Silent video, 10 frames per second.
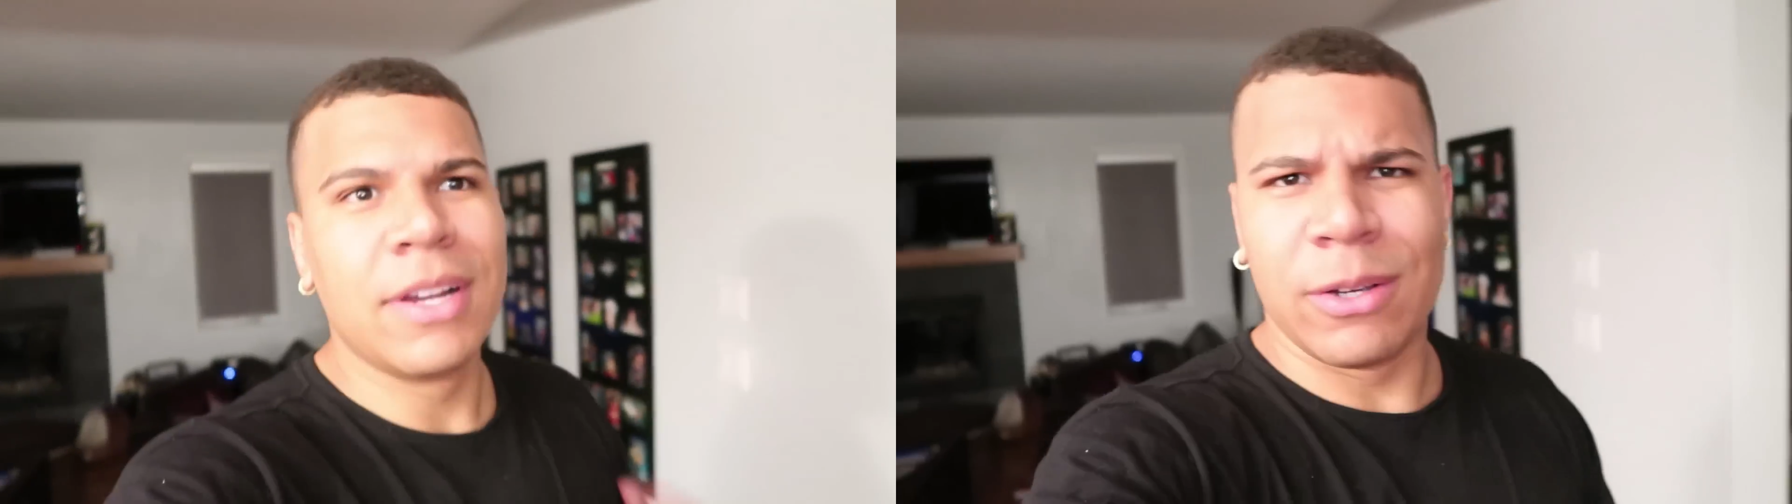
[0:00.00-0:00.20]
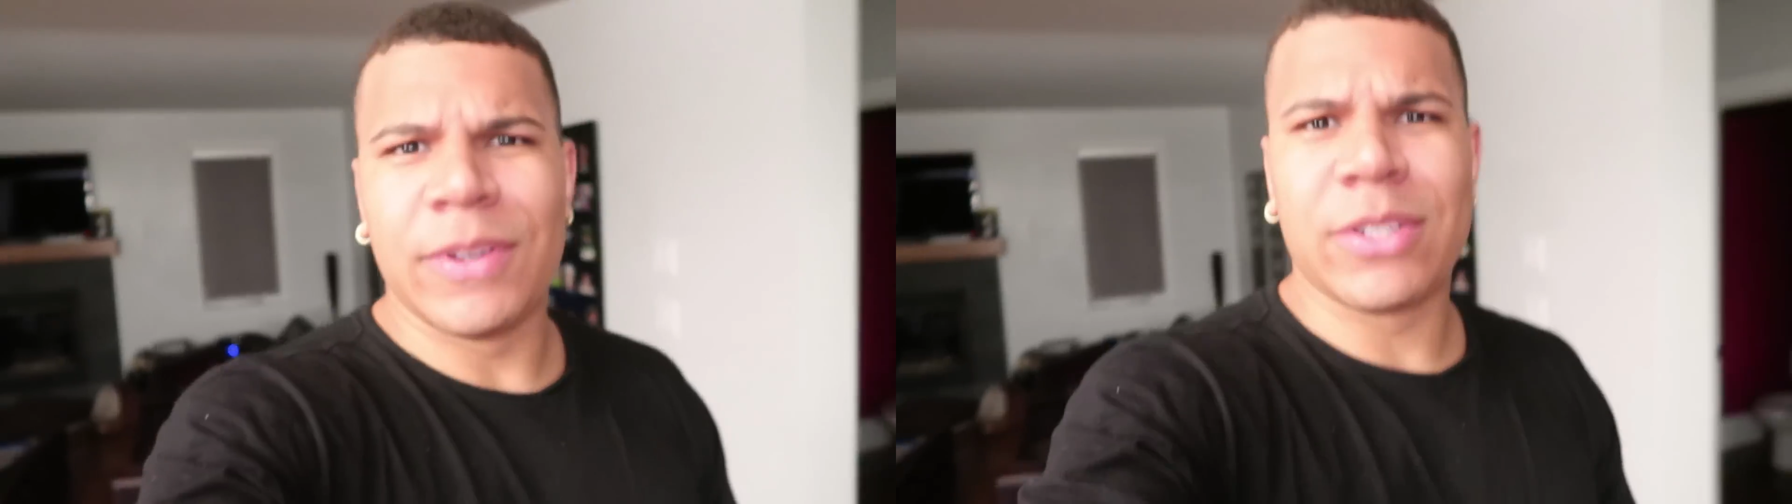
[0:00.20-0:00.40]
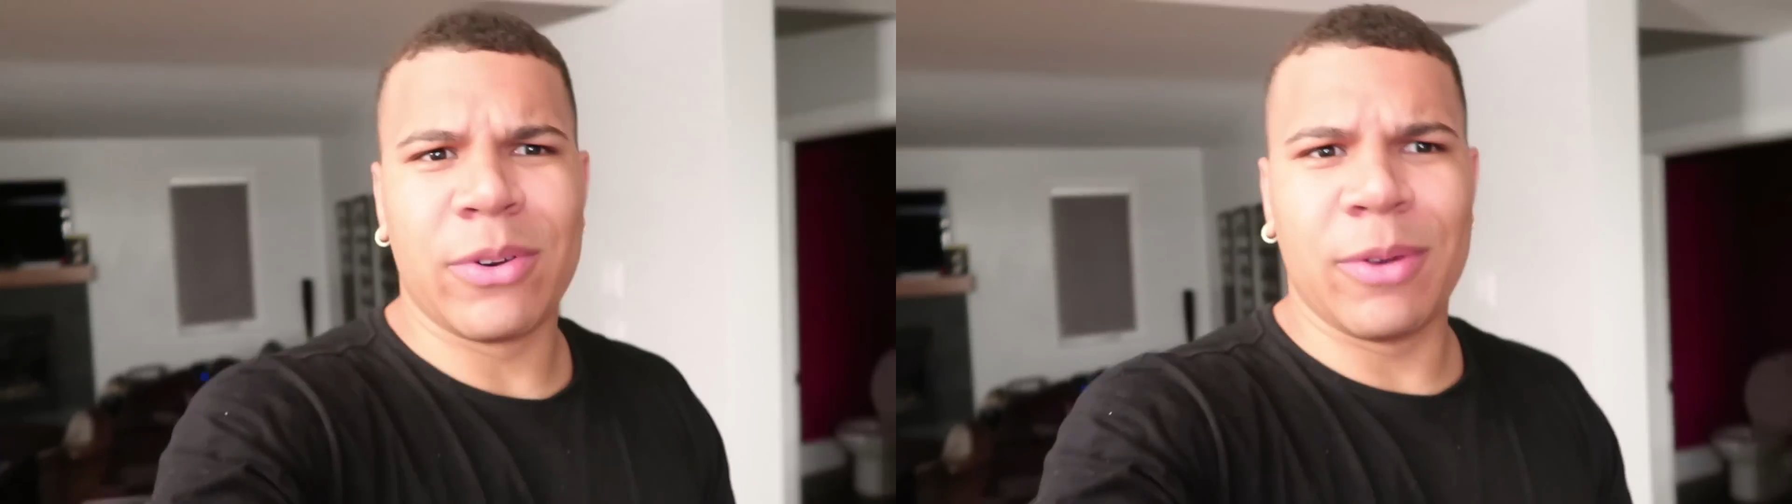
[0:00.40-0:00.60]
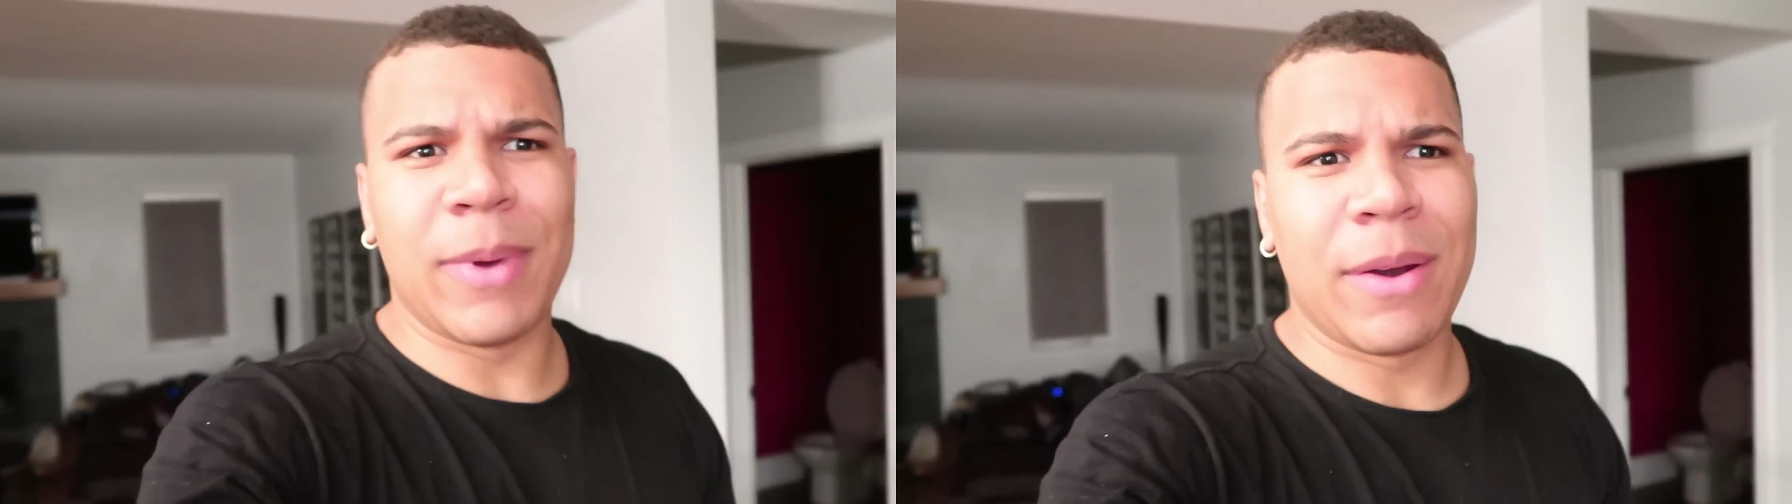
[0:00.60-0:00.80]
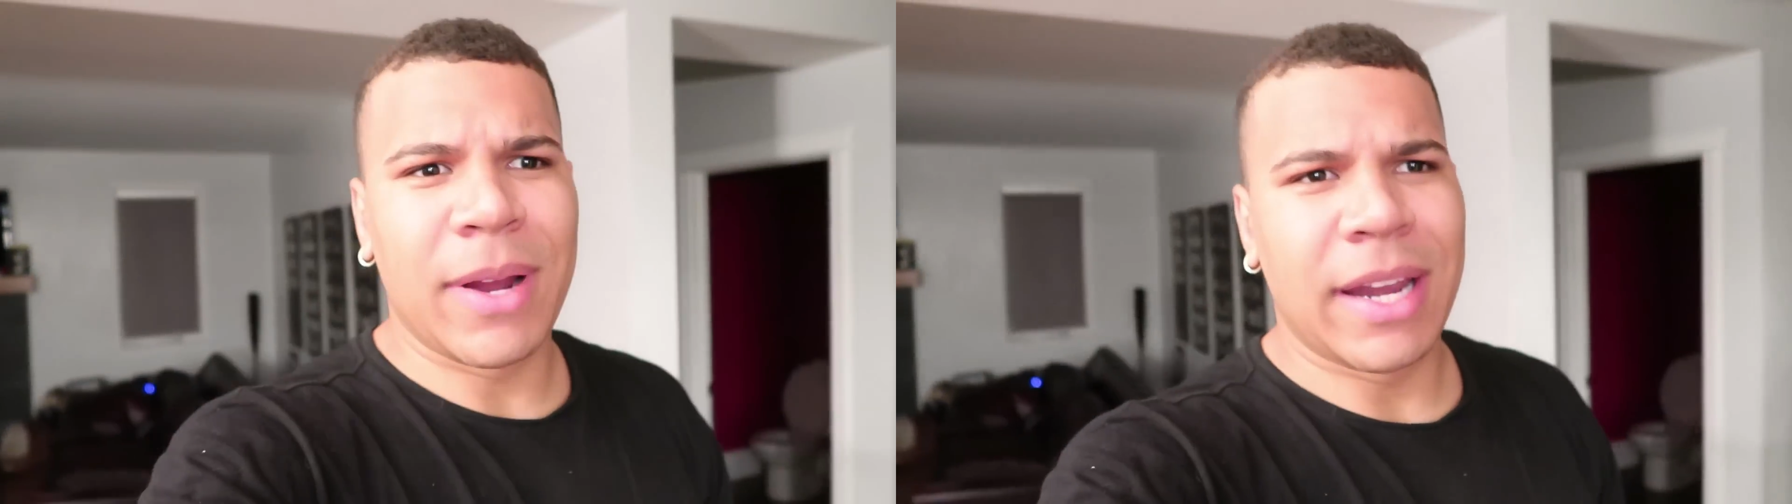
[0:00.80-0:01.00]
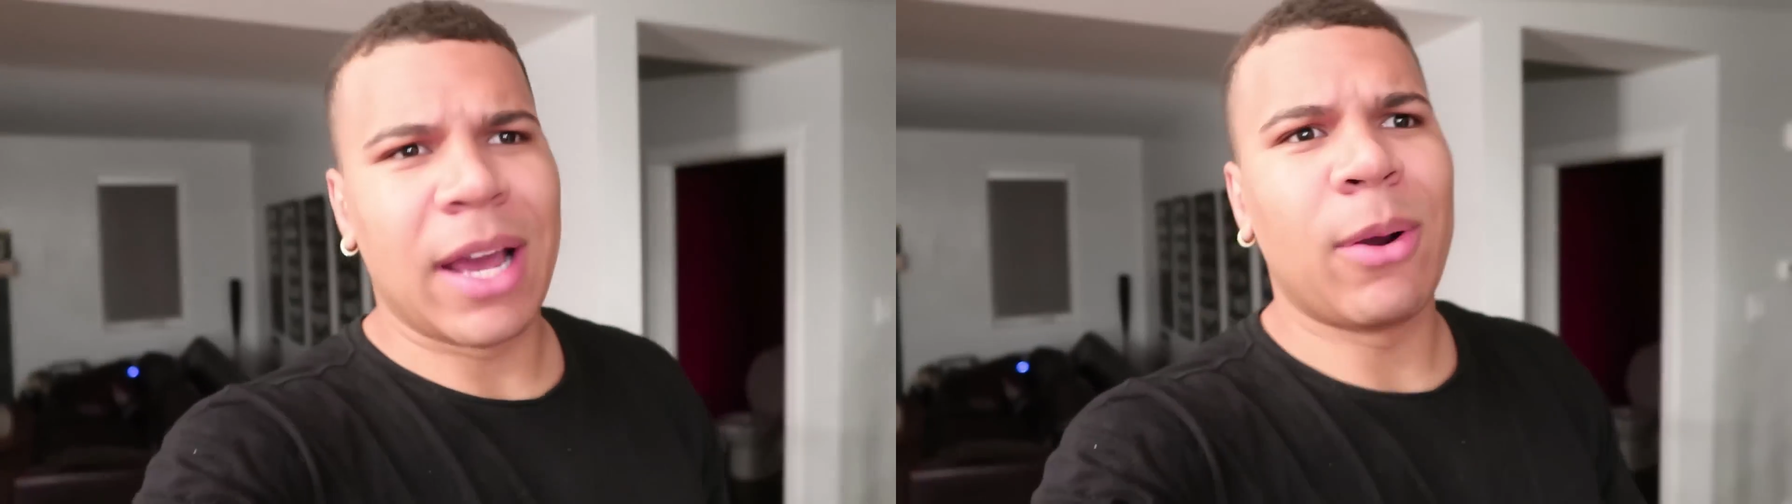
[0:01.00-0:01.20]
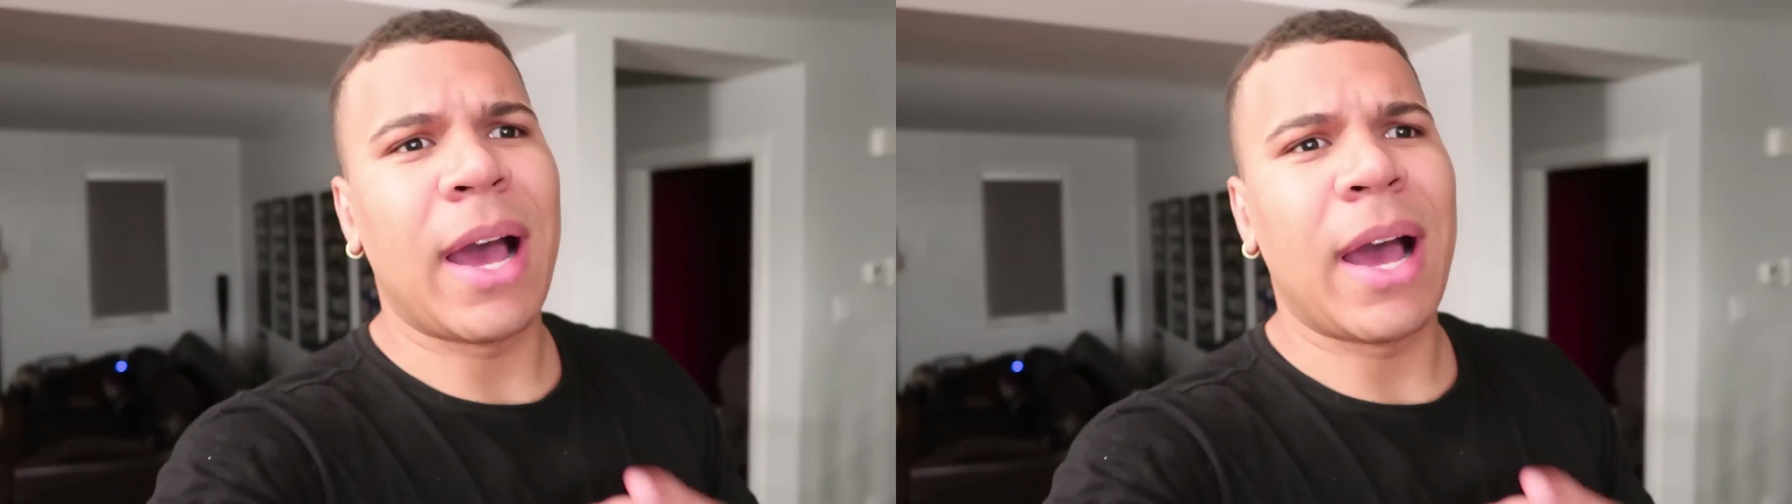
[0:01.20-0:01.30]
Sylvia's going to bed right now.